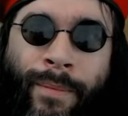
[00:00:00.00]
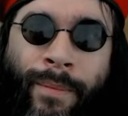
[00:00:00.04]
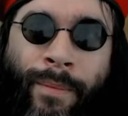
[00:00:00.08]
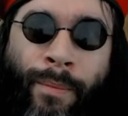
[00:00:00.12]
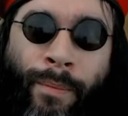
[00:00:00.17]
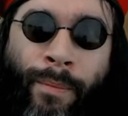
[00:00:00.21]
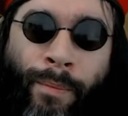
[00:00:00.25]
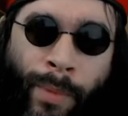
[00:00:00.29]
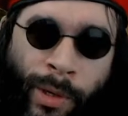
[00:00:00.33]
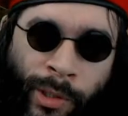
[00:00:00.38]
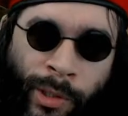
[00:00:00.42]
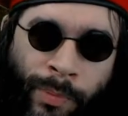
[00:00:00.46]

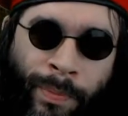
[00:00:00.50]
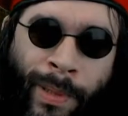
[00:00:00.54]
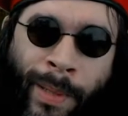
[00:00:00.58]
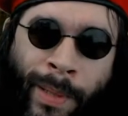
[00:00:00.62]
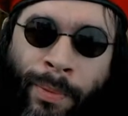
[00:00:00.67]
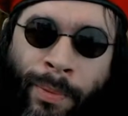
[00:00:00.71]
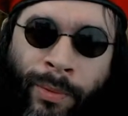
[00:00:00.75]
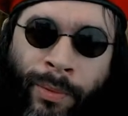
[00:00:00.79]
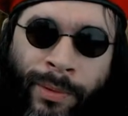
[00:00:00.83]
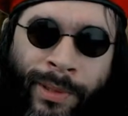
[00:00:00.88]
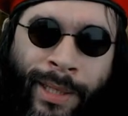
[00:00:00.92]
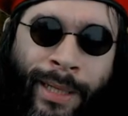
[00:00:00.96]
Most
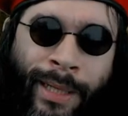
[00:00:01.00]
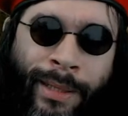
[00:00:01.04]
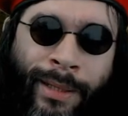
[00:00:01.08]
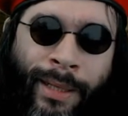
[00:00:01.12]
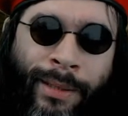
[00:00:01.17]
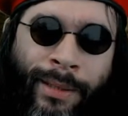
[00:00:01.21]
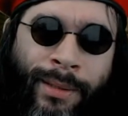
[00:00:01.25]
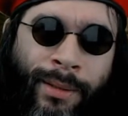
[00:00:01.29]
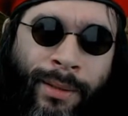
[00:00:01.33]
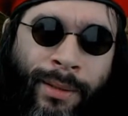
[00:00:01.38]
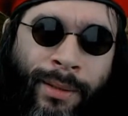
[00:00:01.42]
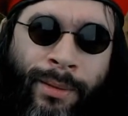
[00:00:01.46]
people take that
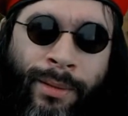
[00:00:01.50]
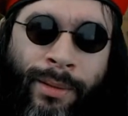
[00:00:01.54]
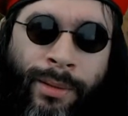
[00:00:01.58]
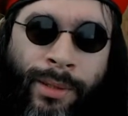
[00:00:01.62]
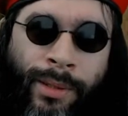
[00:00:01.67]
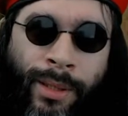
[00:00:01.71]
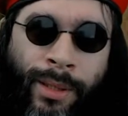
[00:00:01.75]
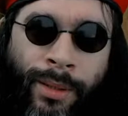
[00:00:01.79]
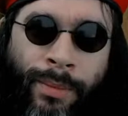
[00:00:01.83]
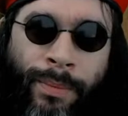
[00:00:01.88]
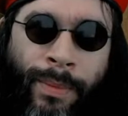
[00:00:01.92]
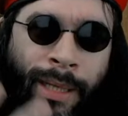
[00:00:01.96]

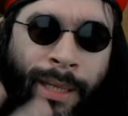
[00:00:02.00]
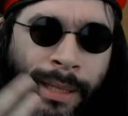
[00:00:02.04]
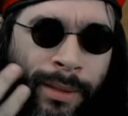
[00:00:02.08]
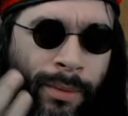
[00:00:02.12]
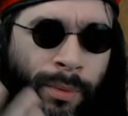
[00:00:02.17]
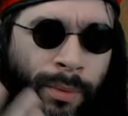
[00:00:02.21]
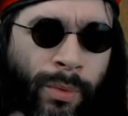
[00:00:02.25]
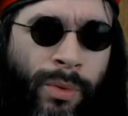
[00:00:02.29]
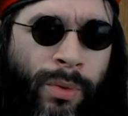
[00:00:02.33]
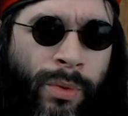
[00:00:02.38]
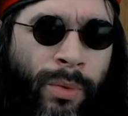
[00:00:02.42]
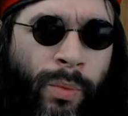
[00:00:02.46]
to mean,
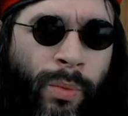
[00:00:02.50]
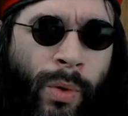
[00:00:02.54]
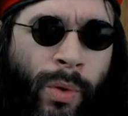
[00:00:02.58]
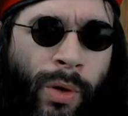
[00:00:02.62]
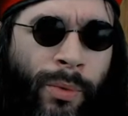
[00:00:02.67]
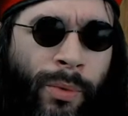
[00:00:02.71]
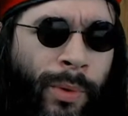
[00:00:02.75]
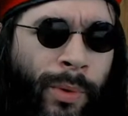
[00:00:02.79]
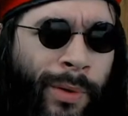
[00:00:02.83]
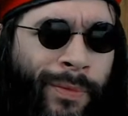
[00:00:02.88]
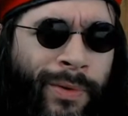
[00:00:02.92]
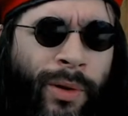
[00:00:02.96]
what,
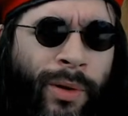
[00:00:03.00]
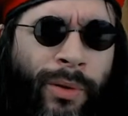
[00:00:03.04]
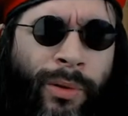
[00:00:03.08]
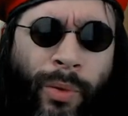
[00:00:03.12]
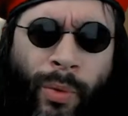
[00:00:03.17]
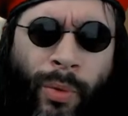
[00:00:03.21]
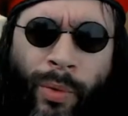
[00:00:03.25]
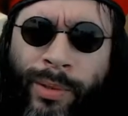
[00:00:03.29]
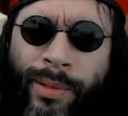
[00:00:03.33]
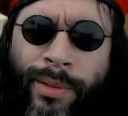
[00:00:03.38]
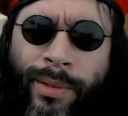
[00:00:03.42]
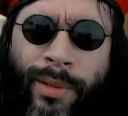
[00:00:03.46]
we've got
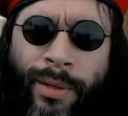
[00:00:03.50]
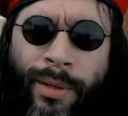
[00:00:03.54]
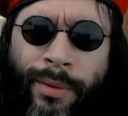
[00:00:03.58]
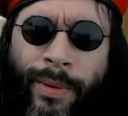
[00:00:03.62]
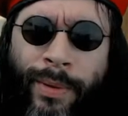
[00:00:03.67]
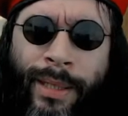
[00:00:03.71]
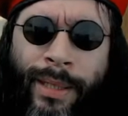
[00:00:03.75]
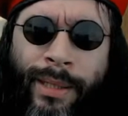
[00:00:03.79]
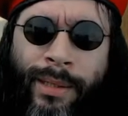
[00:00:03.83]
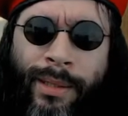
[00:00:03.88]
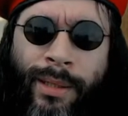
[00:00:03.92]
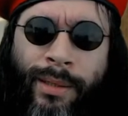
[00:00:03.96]
laws that are
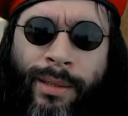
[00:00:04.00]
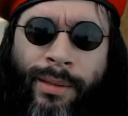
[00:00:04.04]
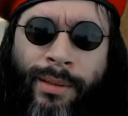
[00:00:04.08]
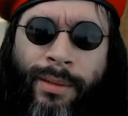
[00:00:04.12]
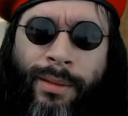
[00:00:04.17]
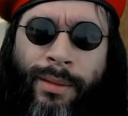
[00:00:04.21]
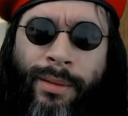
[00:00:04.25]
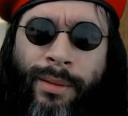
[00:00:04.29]
racist?